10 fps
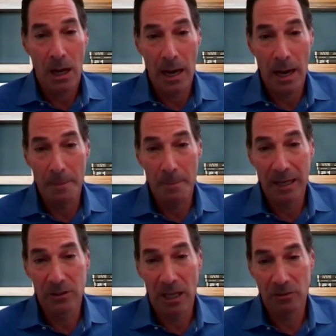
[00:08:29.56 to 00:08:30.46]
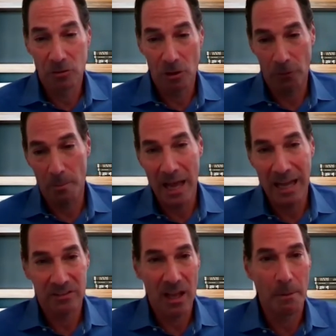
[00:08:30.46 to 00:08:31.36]
Um, and, and so, from
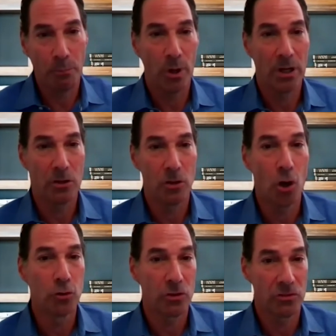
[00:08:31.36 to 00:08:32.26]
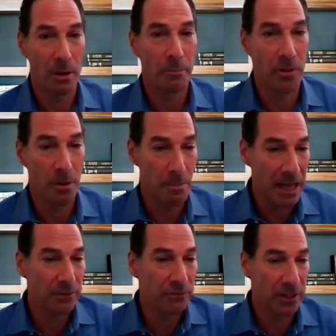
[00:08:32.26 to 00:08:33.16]
that standpoint, those are some of the
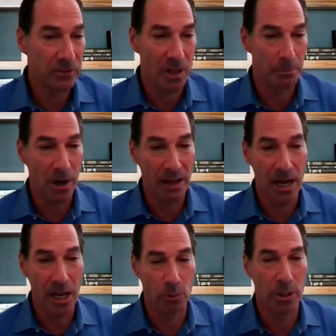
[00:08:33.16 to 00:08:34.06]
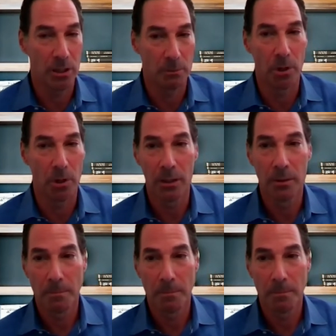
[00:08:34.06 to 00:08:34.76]
benefits that a private equity can bring.